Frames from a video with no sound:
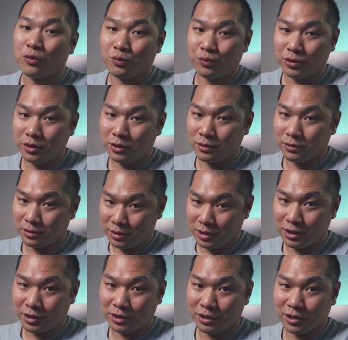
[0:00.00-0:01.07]
really
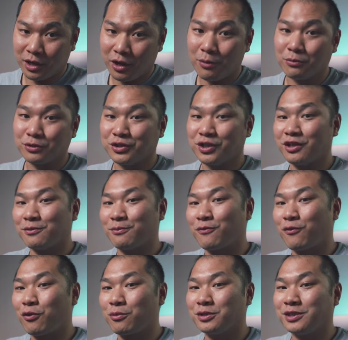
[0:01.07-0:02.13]
getting almost out of the
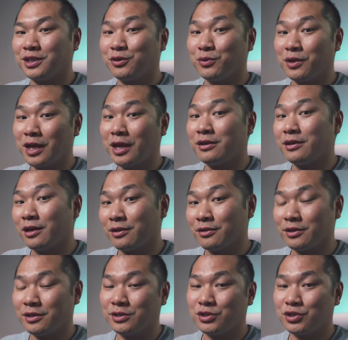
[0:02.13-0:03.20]
performance that you can out of
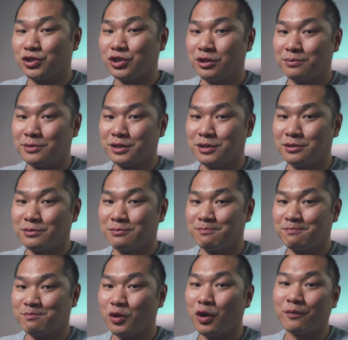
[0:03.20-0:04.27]
these chips.
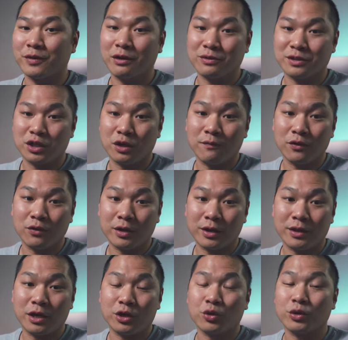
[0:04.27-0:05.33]
Hope that was helpful
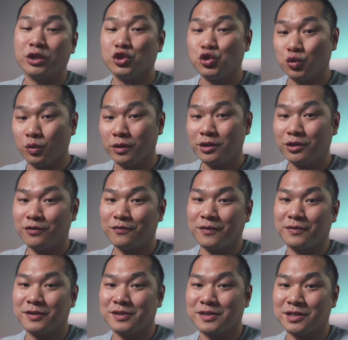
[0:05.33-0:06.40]
and that you're enjoying your
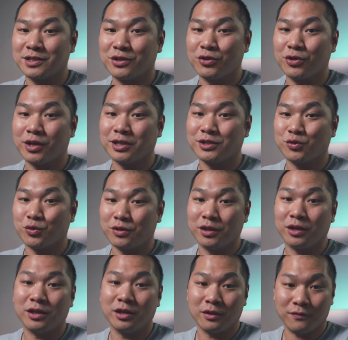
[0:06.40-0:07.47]
5600X or
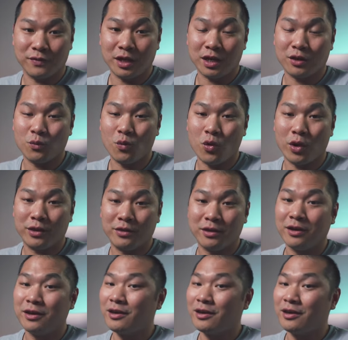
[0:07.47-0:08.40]
thinking of getting one.